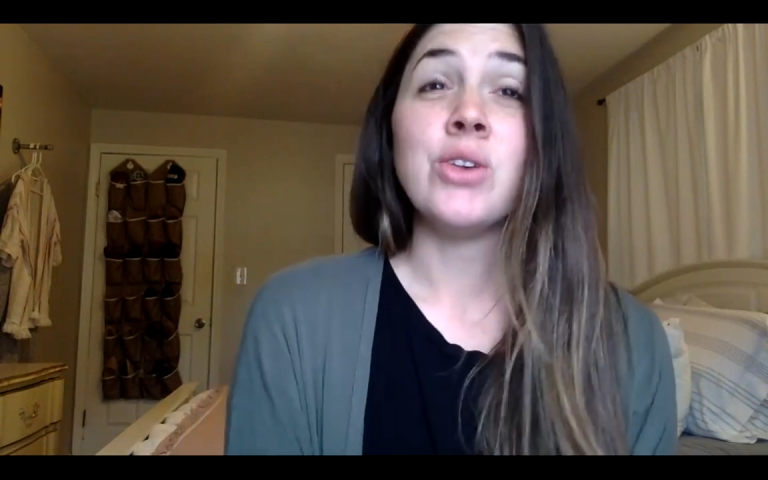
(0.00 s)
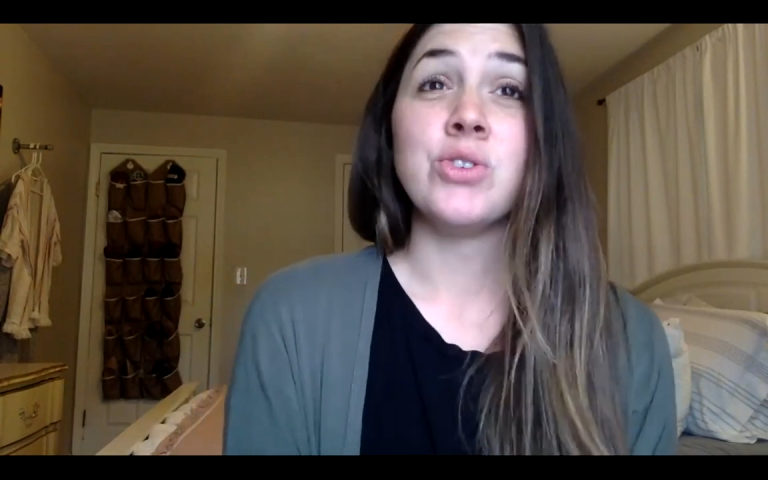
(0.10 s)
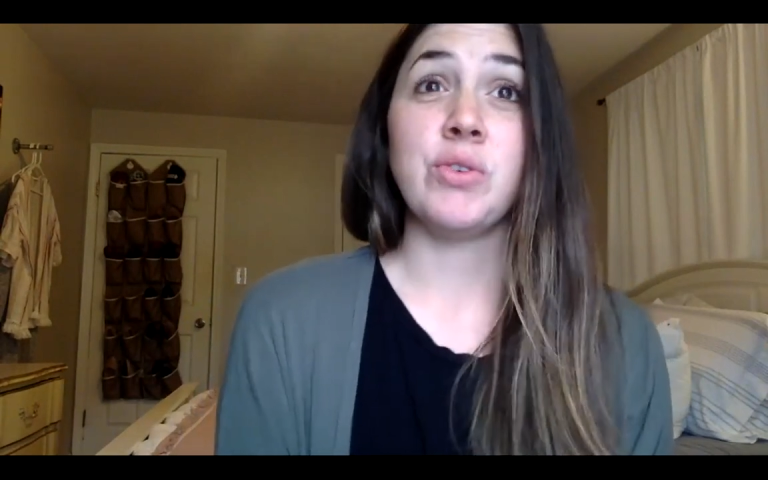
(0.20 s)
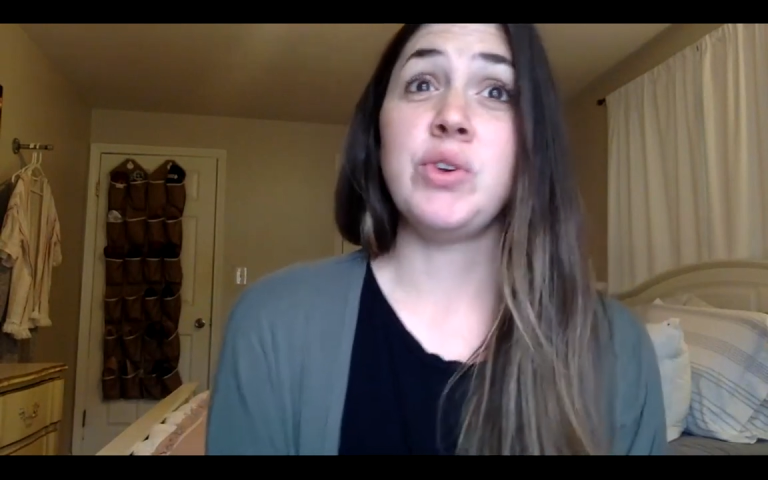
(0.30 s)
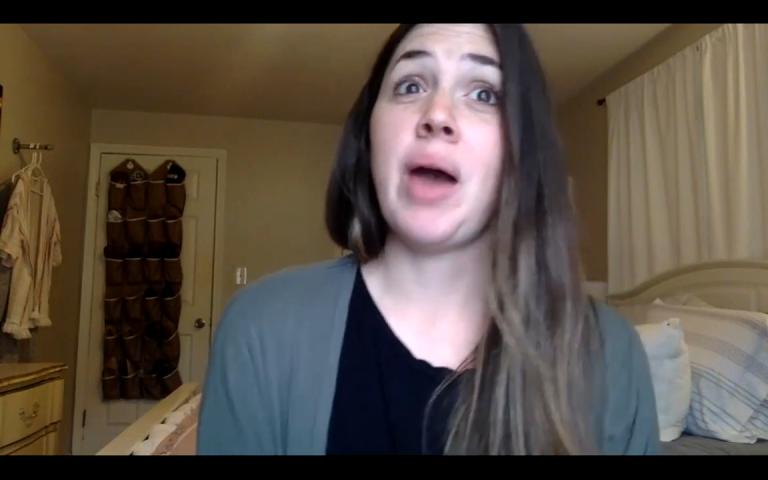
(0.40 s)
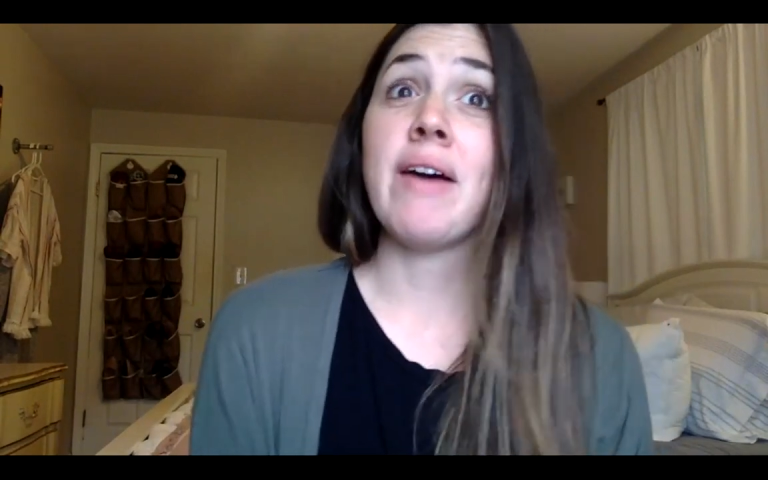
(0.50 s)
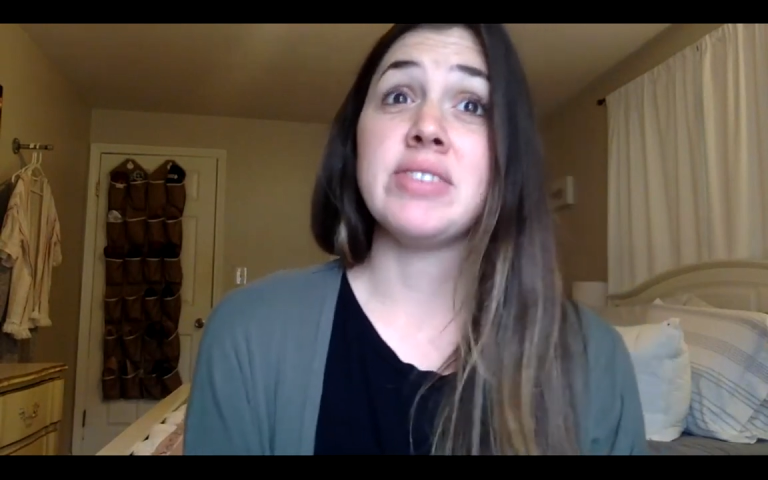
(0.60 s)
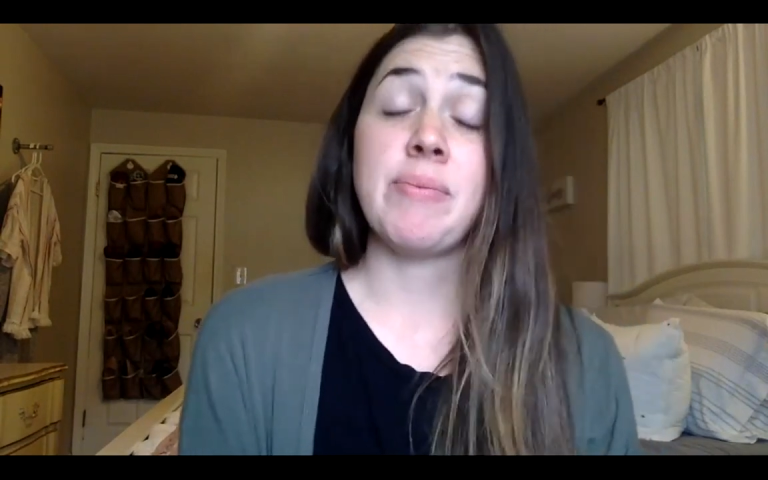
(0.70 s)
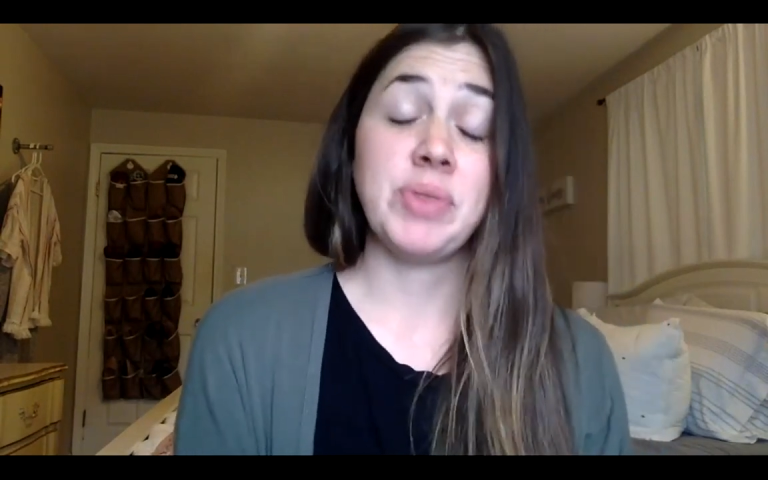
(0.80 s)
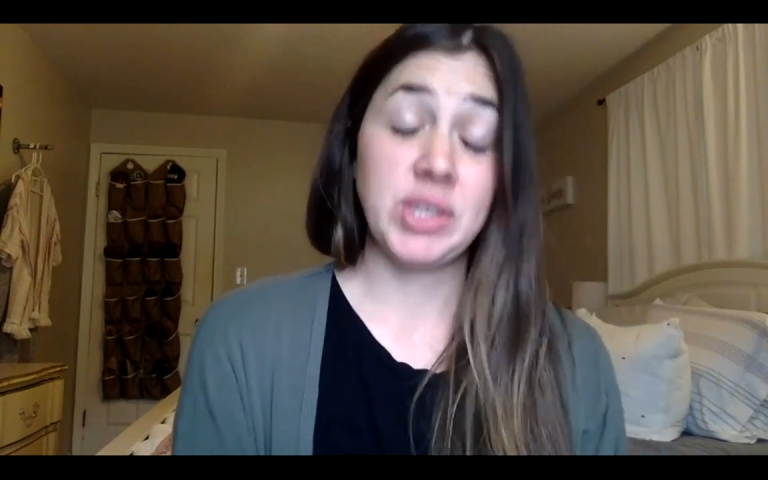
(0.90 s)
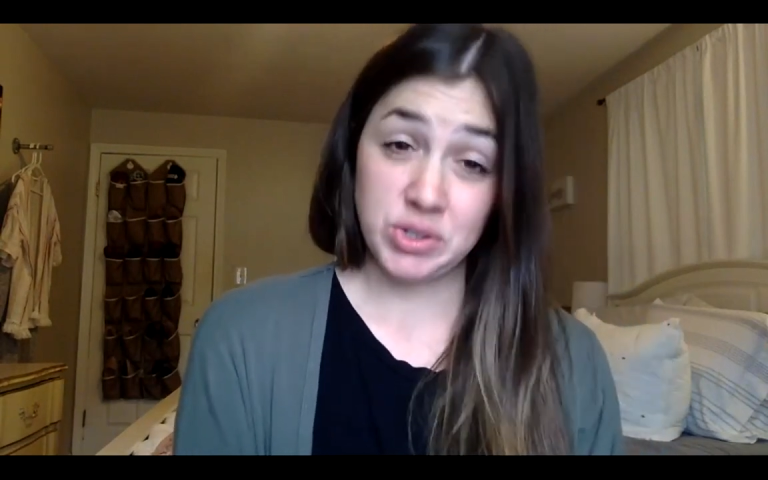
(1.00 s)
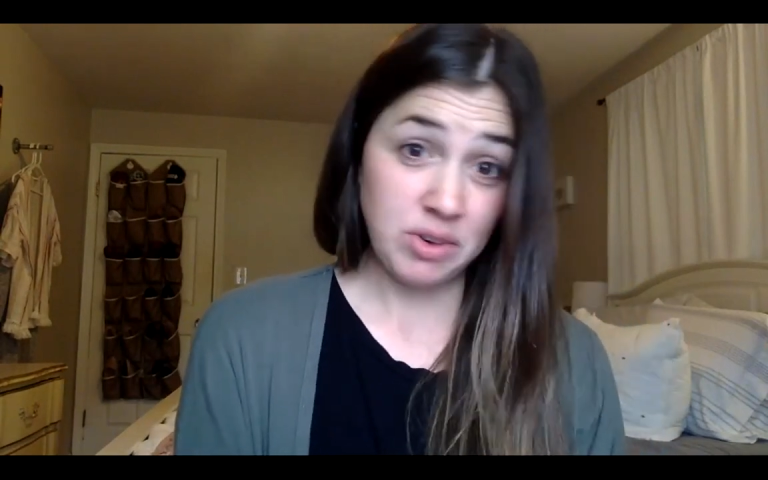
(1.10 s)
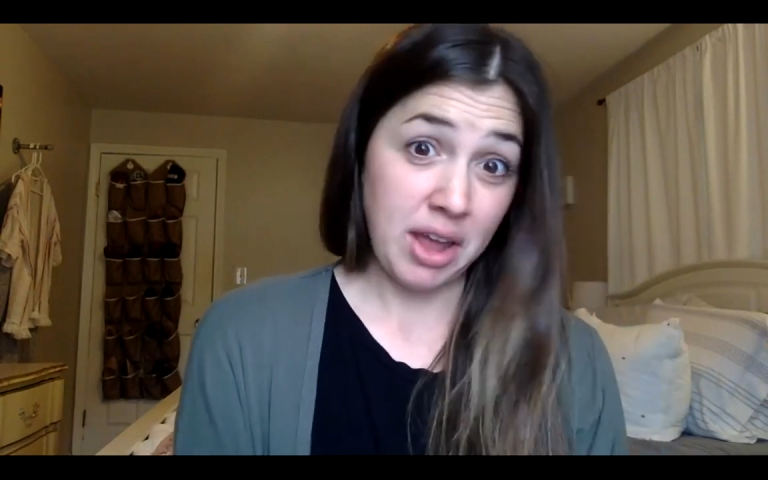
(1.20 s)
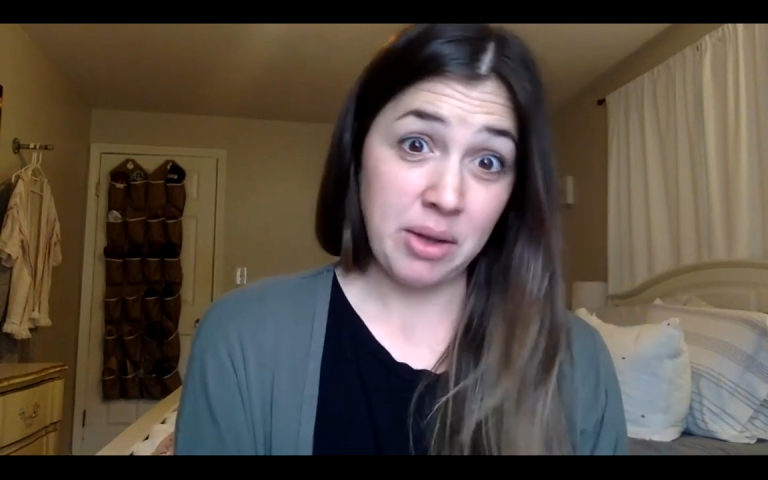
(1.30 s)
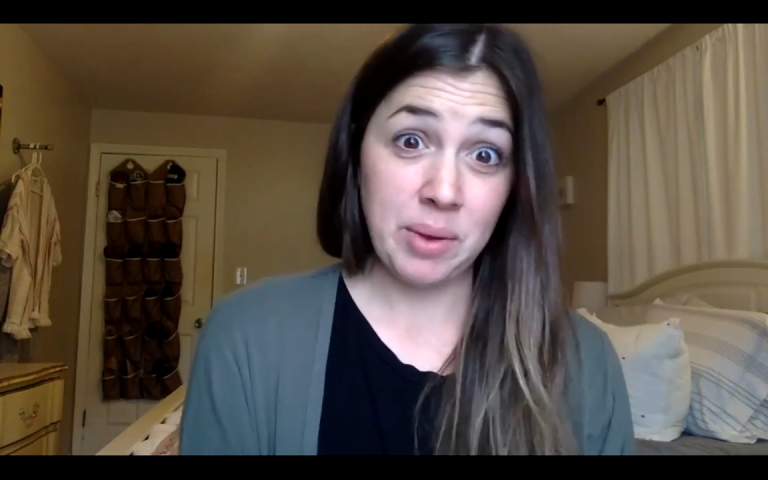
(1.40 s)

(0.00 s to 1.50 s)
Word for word: So if you have something to write